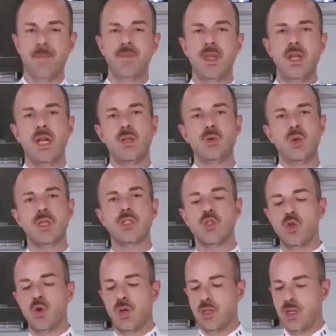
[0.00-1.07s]
released from the
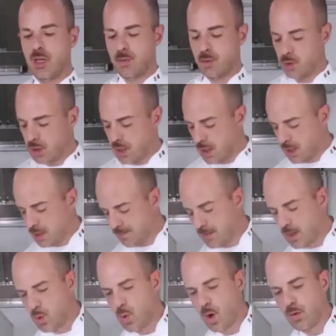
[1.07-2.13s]
pasta, but
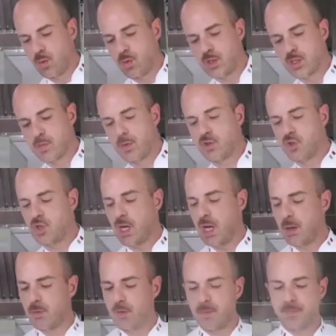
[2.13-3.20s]
especially the
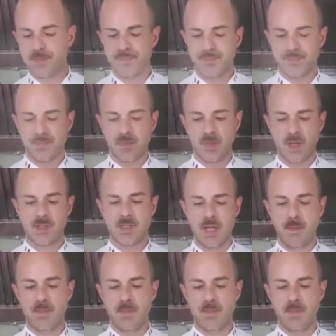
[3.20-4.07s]
denaturation of the egg